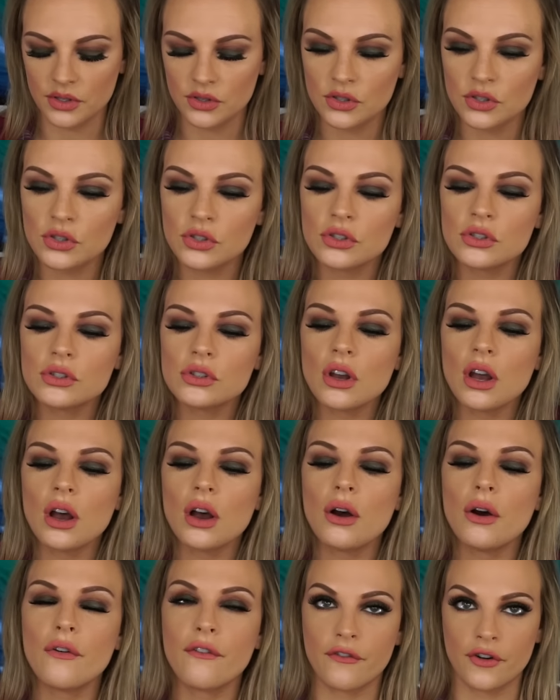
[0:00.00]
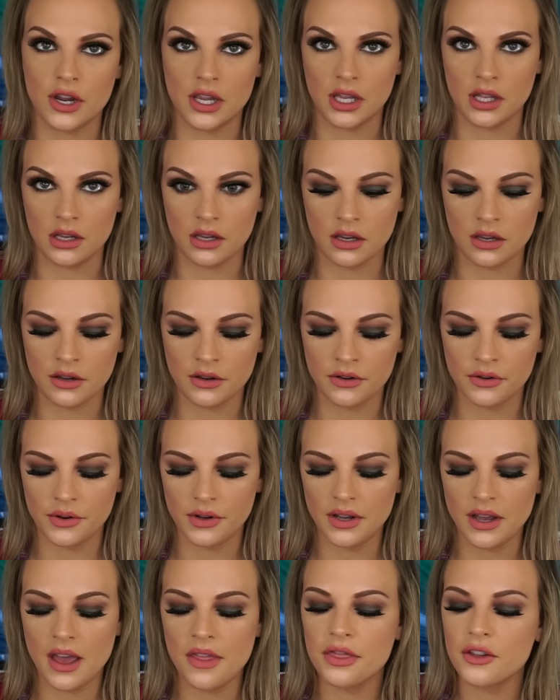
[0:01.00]
So freaking cute.
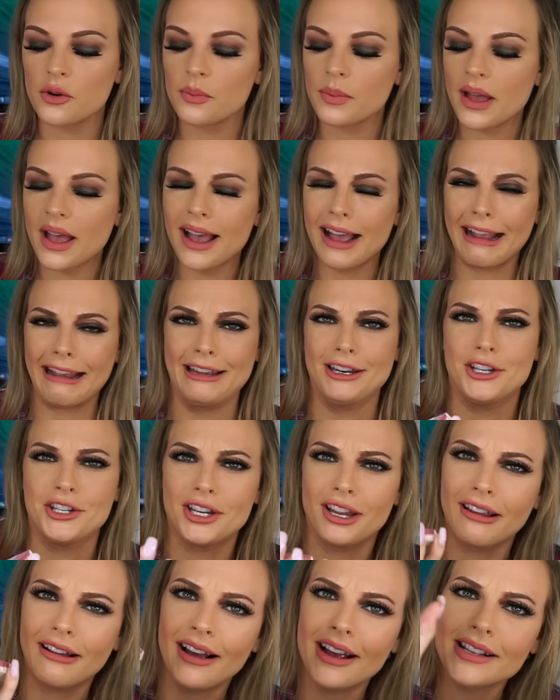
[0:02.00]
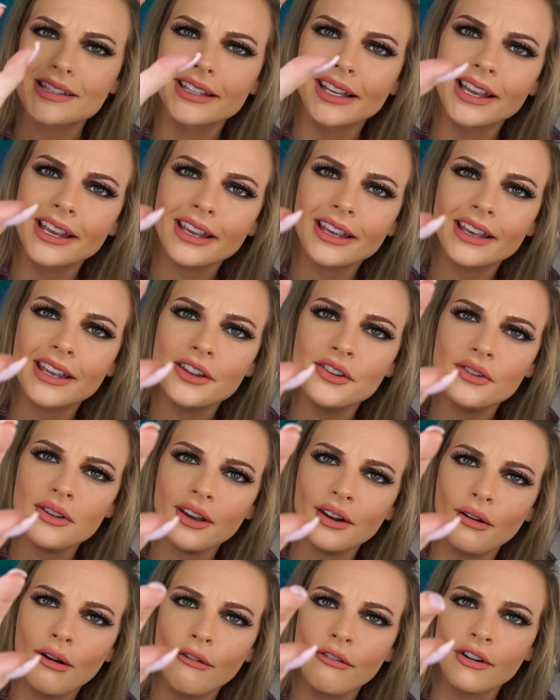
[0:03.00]
And their packaging, guys, like, can you
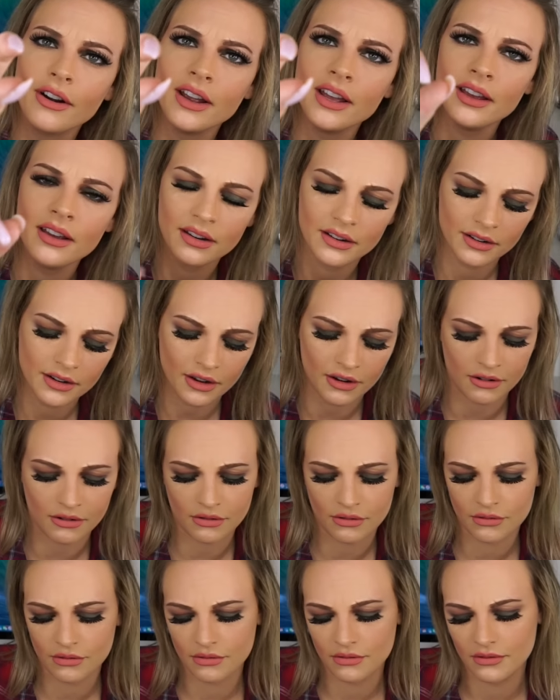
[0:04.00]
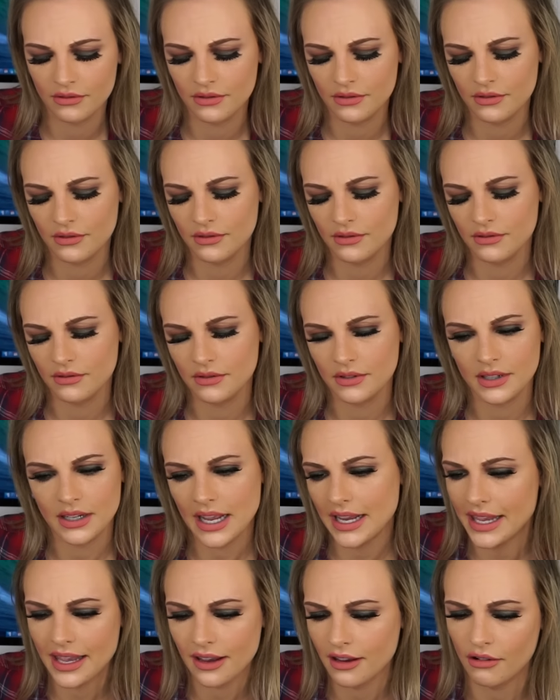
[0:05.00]
get over it? No,
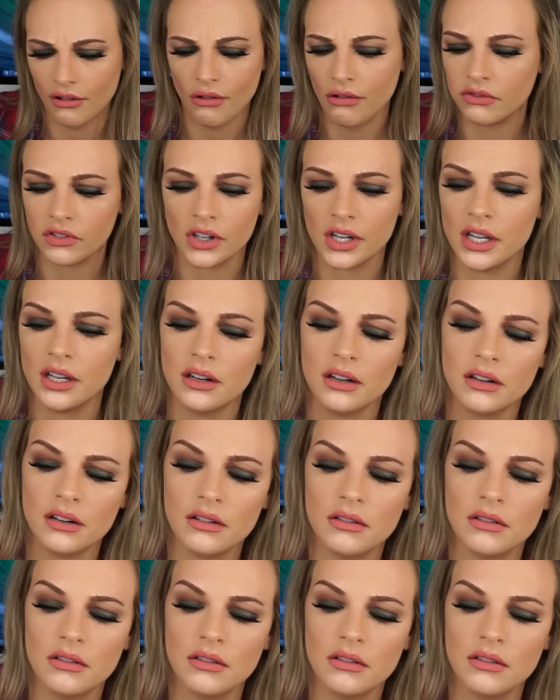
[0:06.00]
I can't get over it.